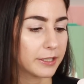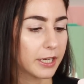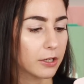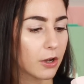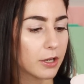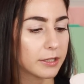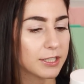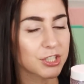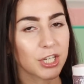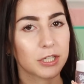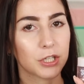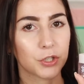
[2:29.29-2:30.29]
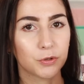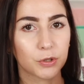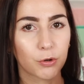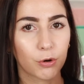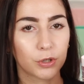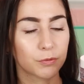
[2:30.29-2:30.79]
and I got the shade
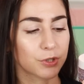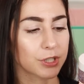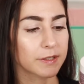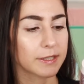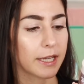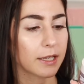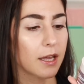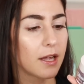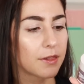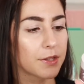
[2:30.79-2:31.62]
Unicorn, which is like